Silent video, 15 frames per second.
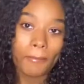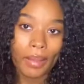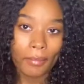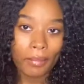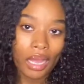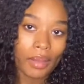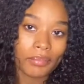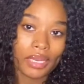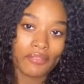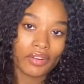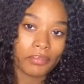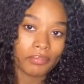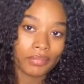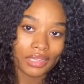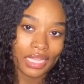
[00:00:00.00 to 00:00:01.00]
mom never
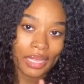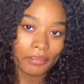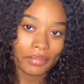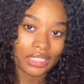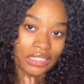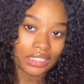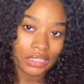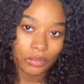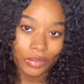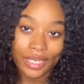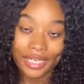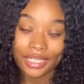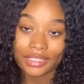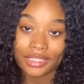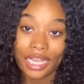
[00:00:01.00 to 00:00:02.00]
let me sleep with
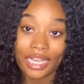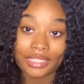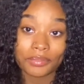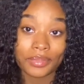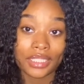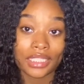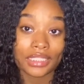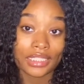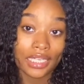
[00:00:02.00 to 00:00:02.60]
hair ties because hair